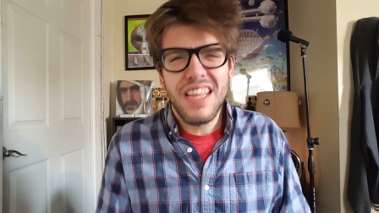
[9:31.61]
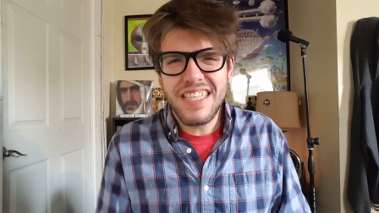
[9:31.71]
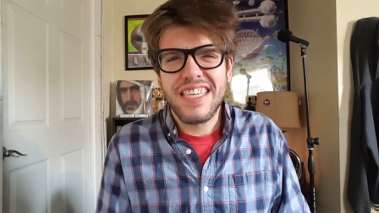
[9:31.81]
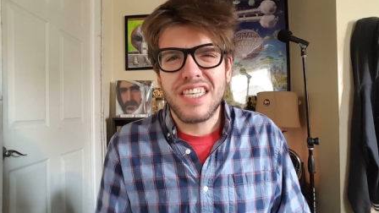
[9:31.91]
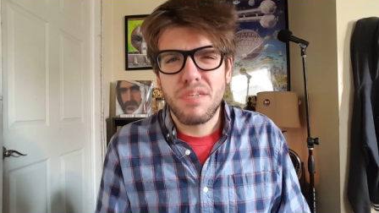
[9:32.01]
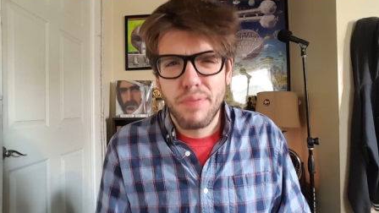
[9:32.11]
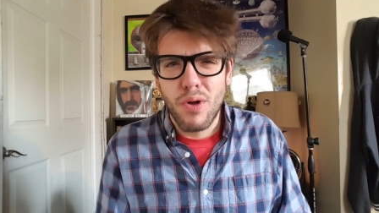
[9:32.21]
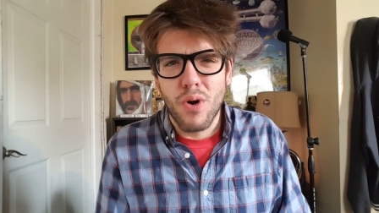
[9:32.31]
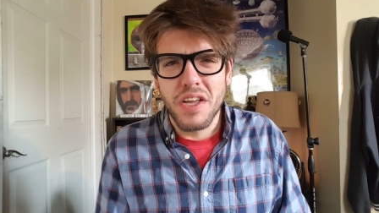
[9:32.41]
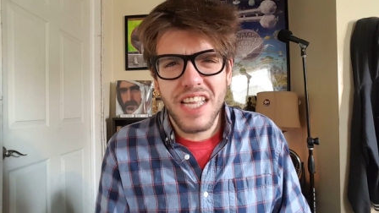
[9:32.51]
Let's
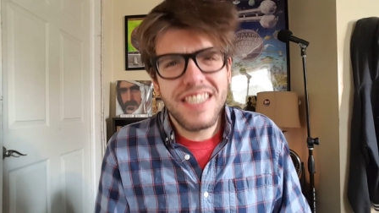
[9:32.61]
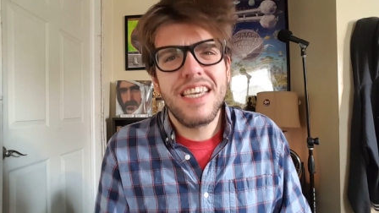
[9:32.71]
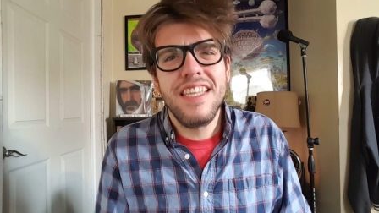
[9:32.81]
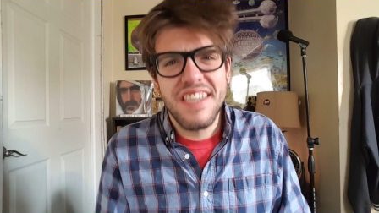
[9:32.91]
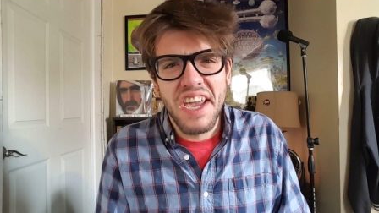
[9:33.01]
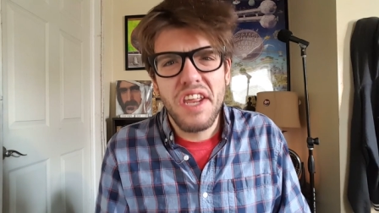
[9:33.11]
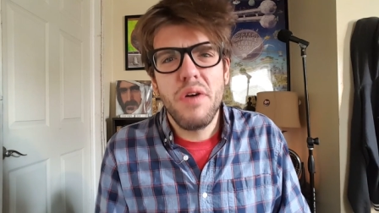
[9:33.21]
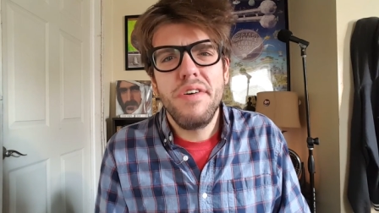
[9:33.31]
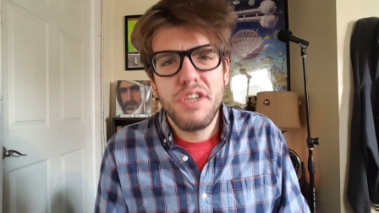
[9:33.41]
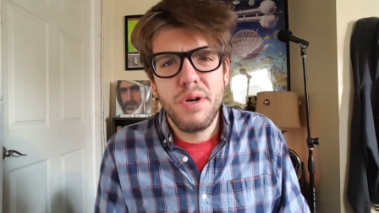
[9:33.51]
explore. Let's
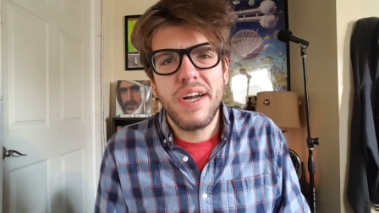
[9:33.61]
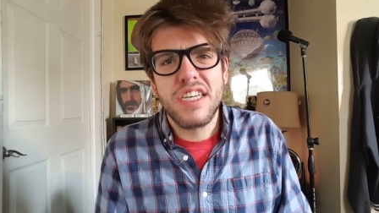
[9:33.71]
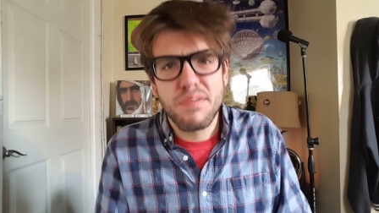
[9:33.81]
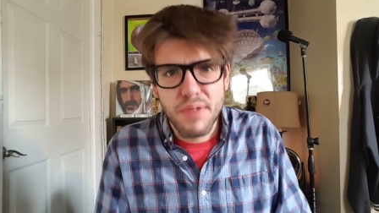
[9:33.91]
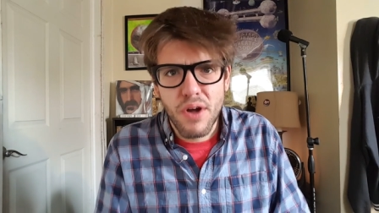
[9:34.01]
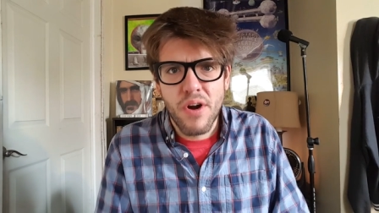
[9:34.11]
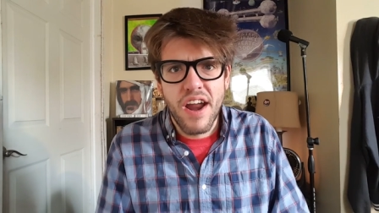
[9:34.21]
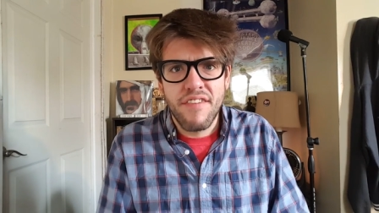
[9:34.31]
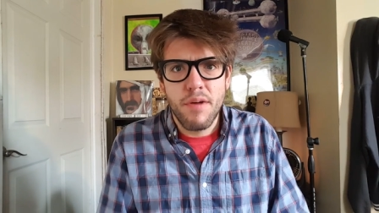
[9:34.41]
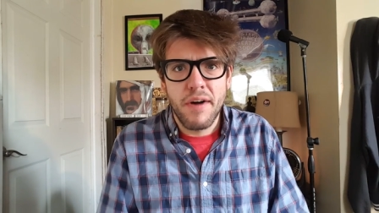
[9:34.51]
continue to
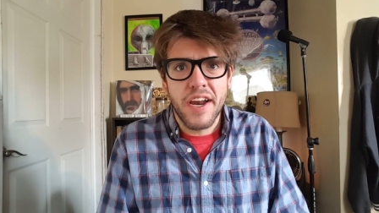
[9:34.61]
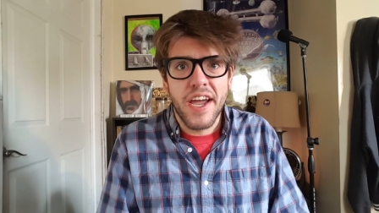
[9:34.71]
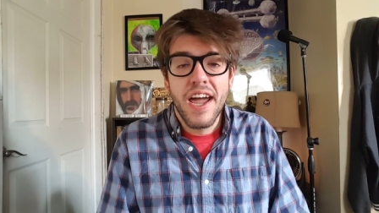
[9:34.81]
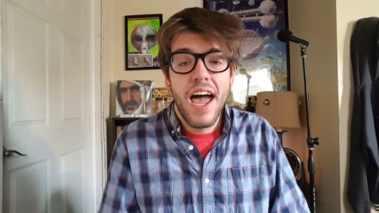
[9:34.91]
explore, everybody.